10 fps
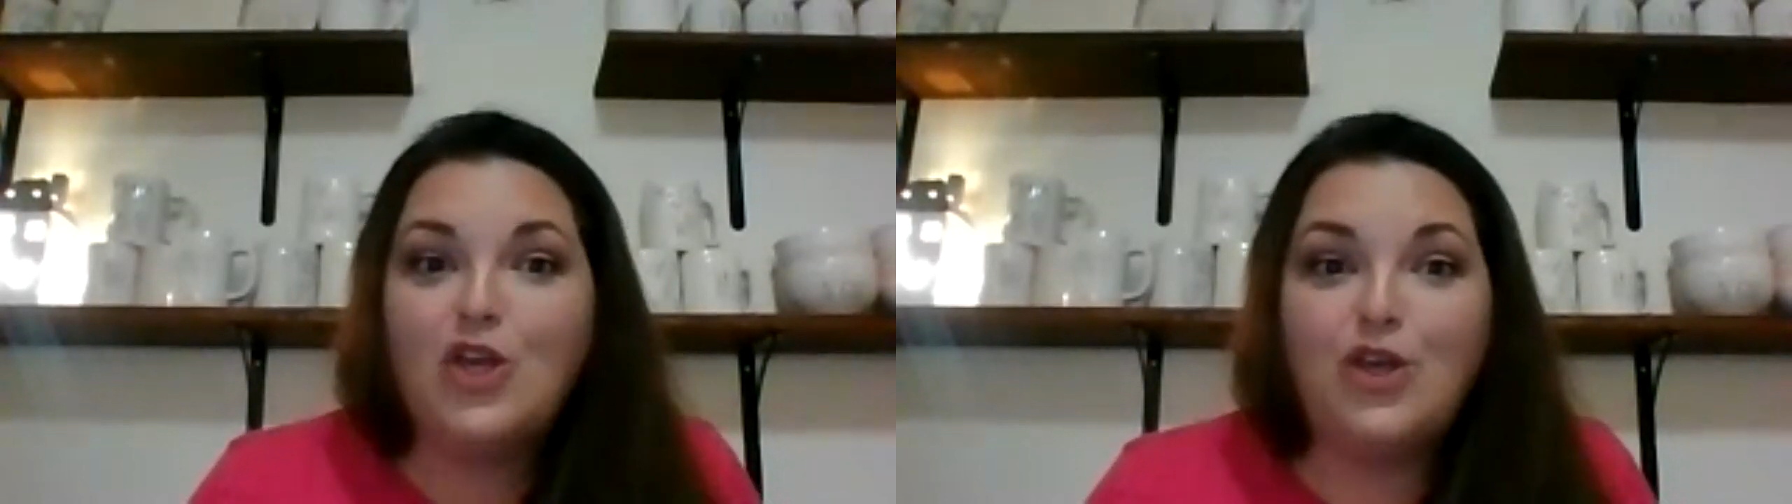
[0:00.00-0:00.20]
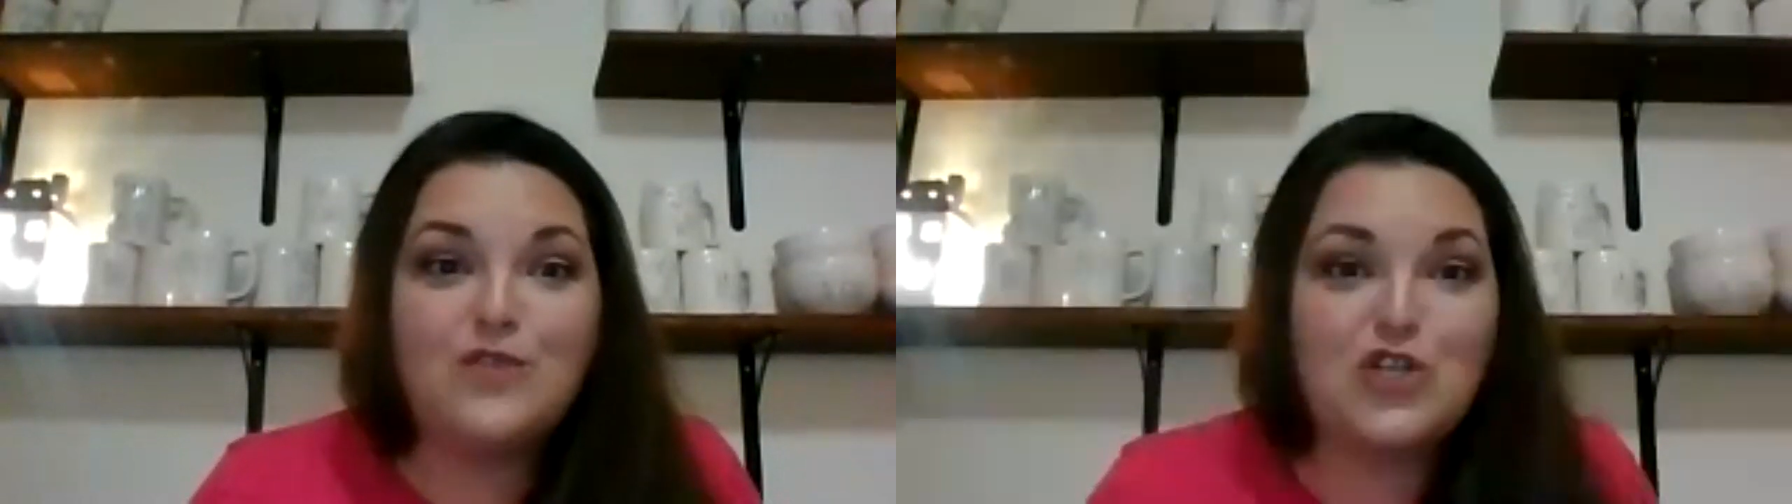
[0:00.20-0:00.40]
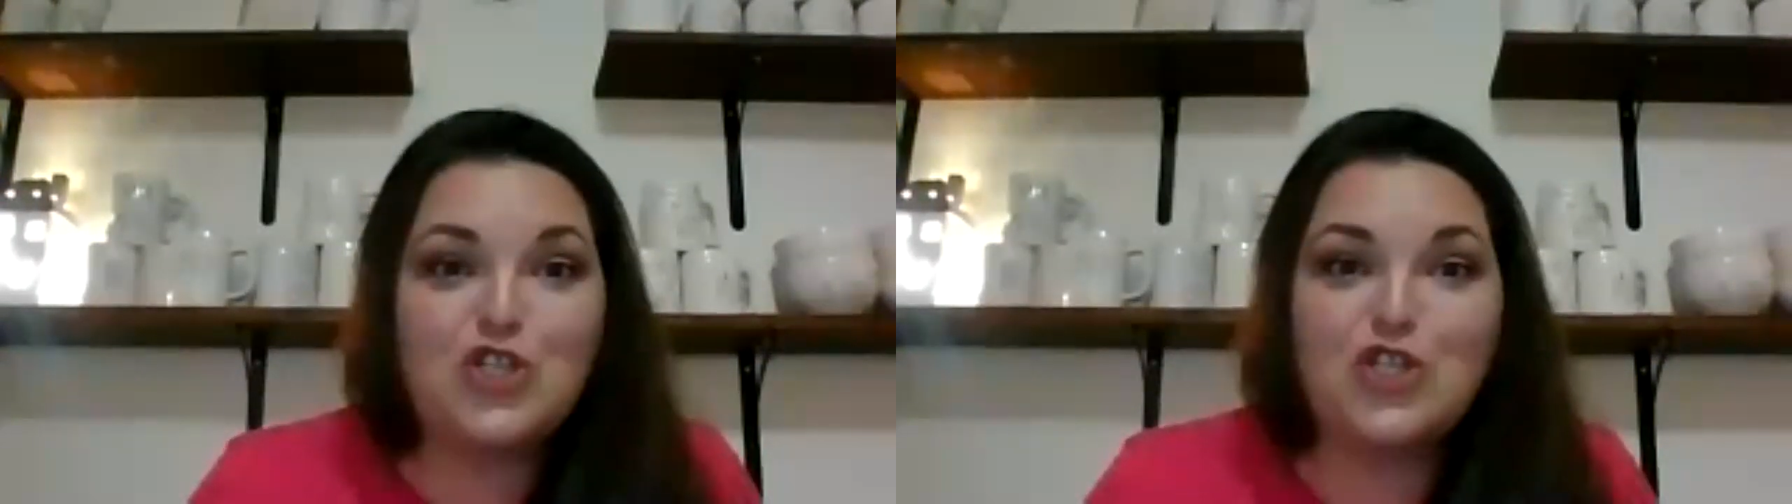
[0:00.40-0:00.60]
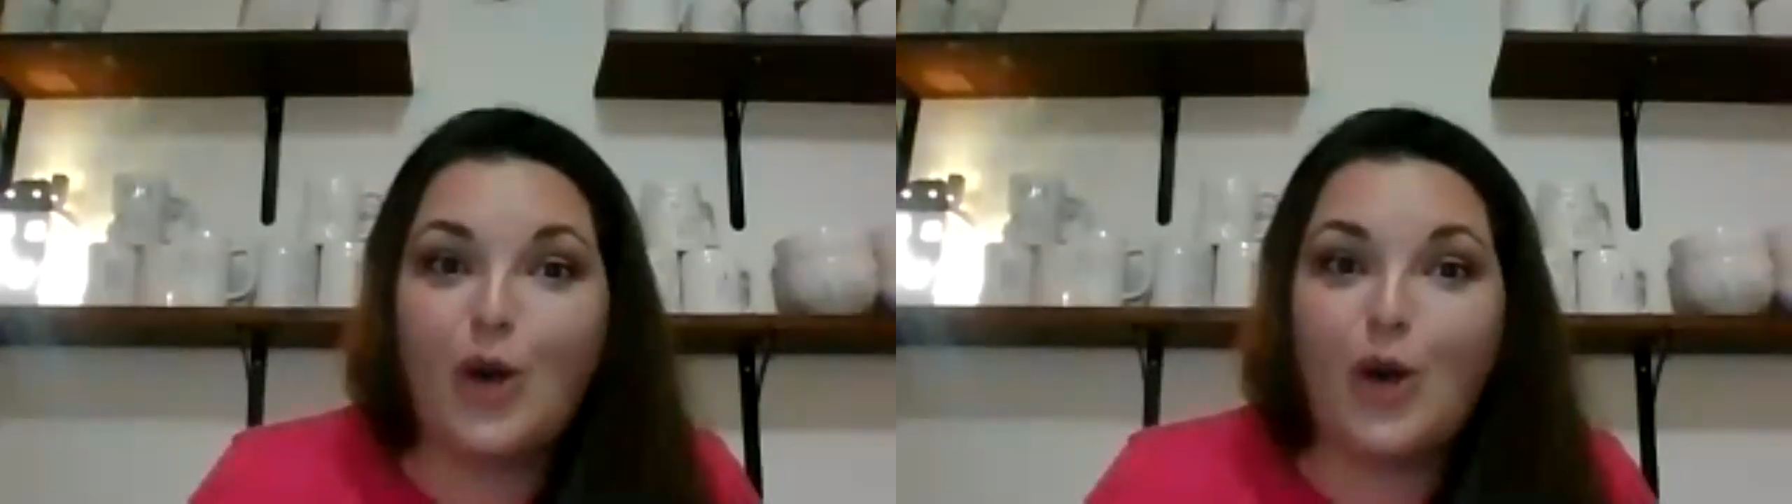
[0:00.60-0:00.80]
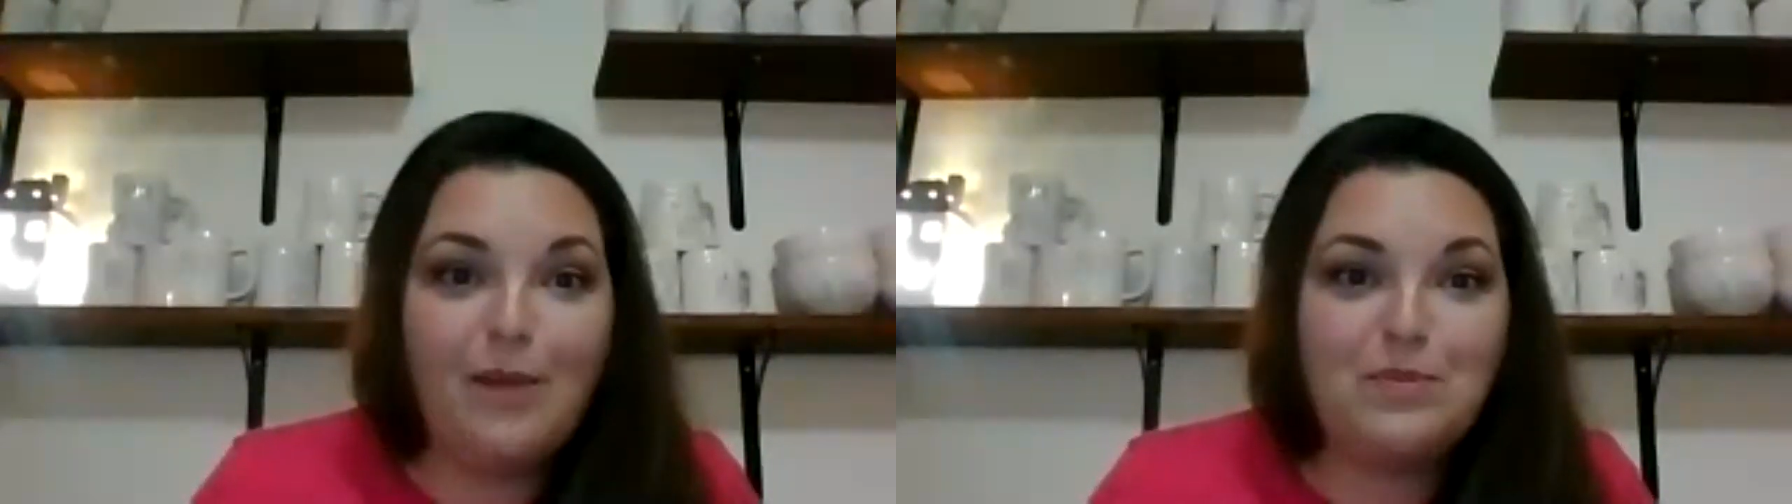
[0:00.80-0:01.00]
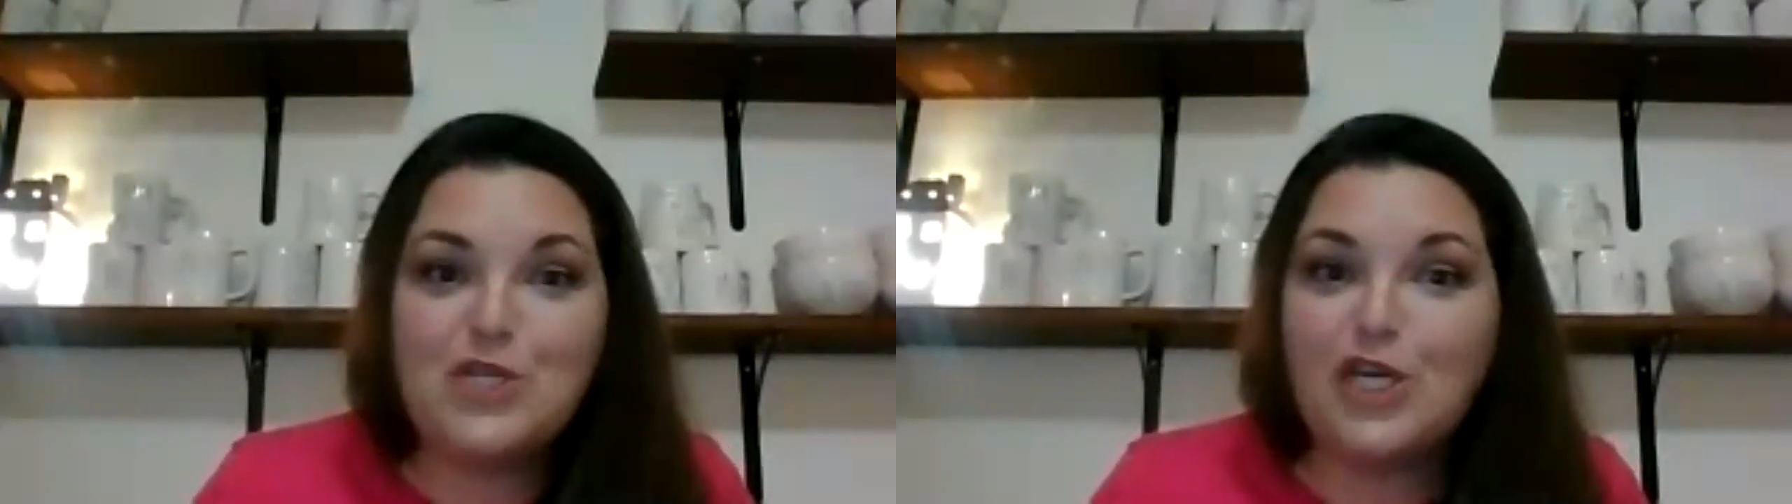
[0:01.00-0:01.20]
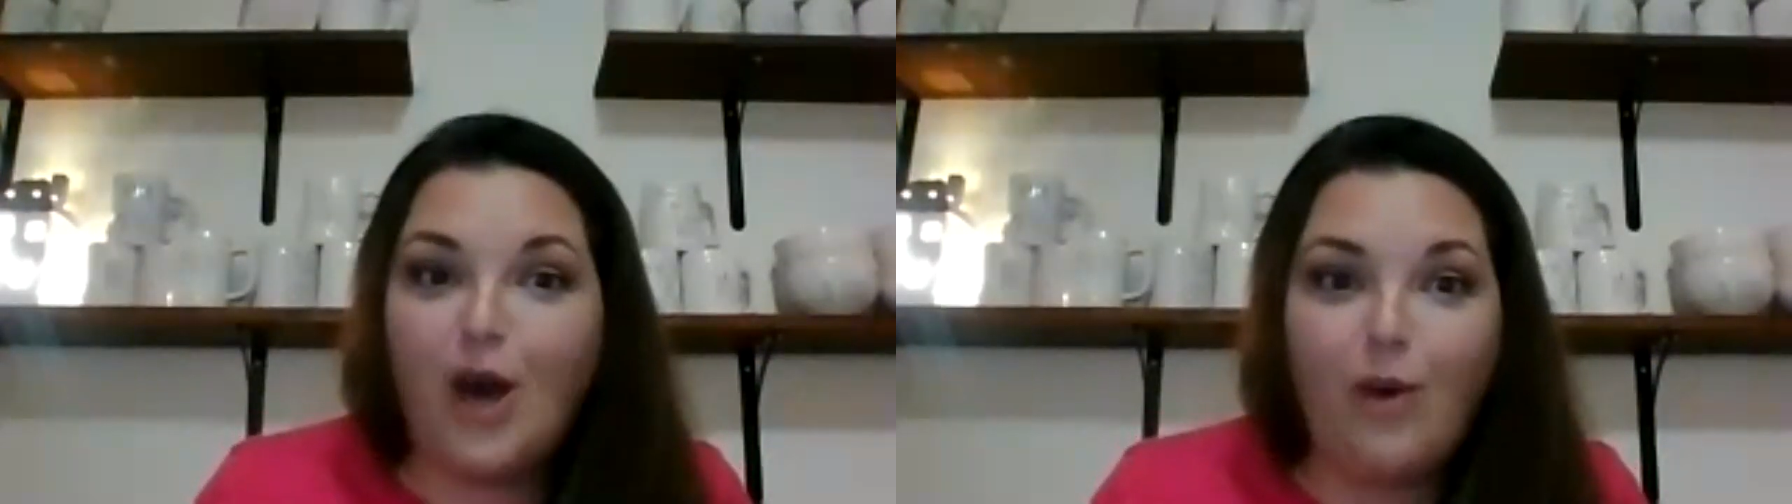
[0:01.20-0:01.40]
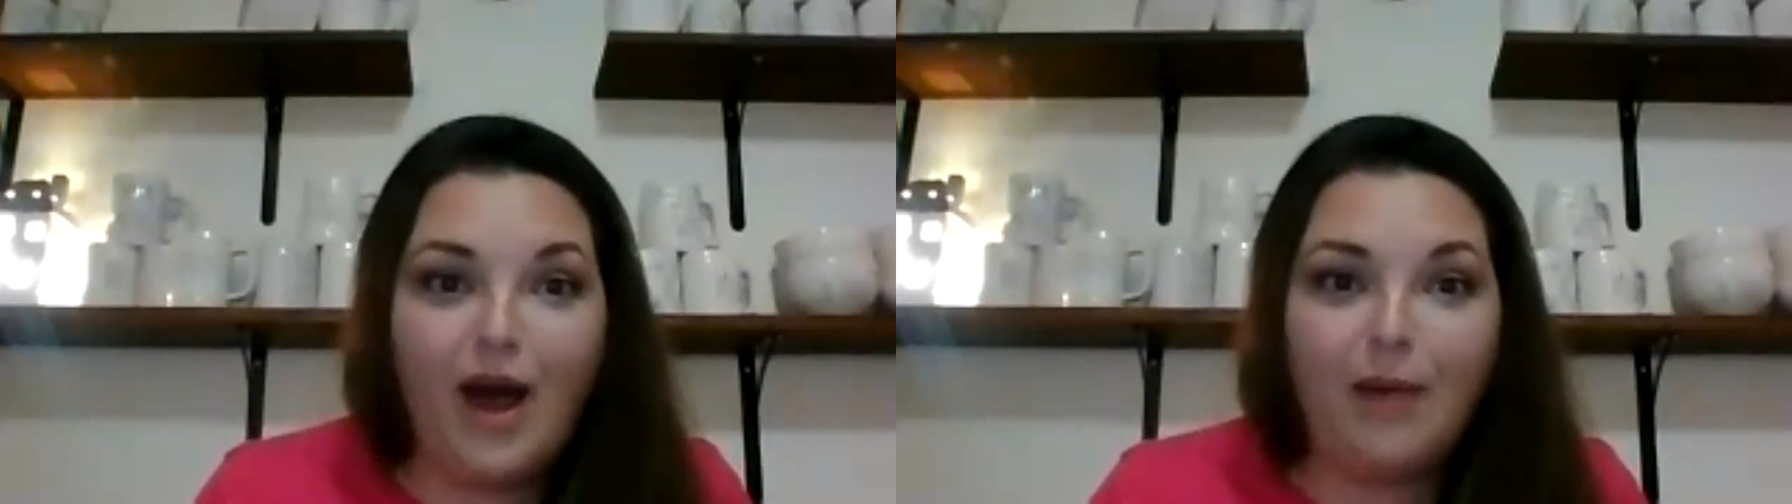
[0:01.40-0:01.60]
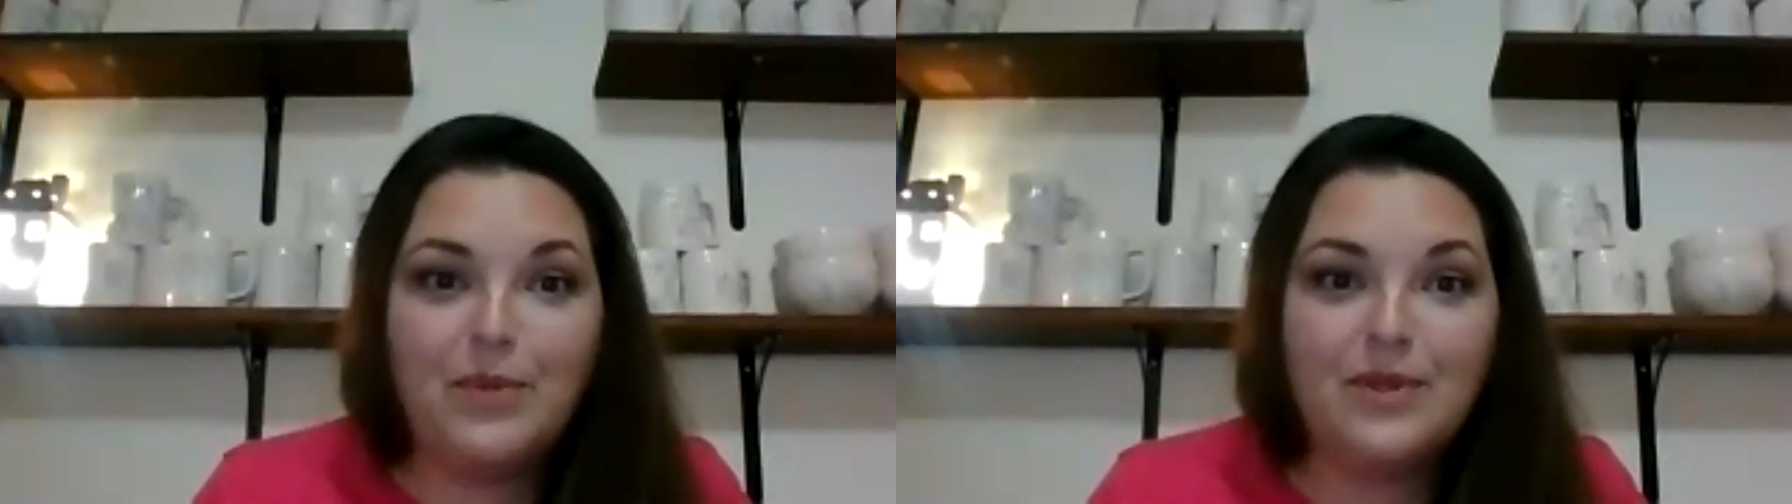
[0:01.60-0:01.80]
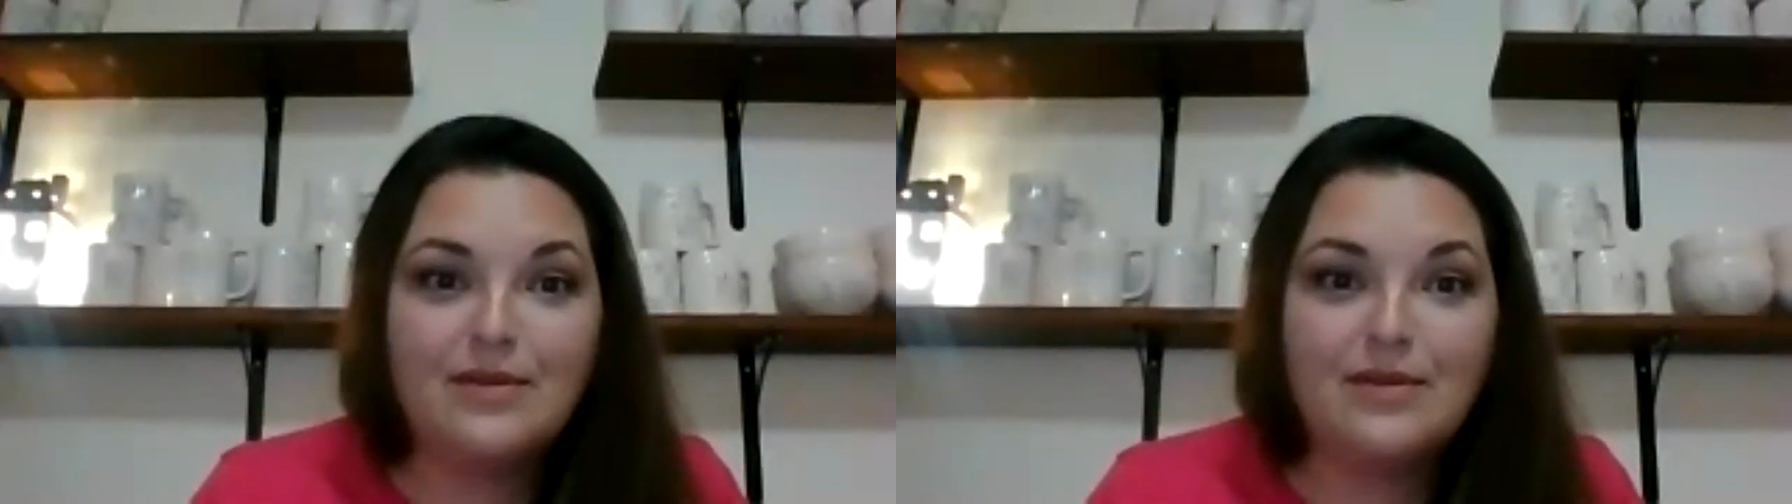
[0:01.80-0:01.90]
you have to show up to go up.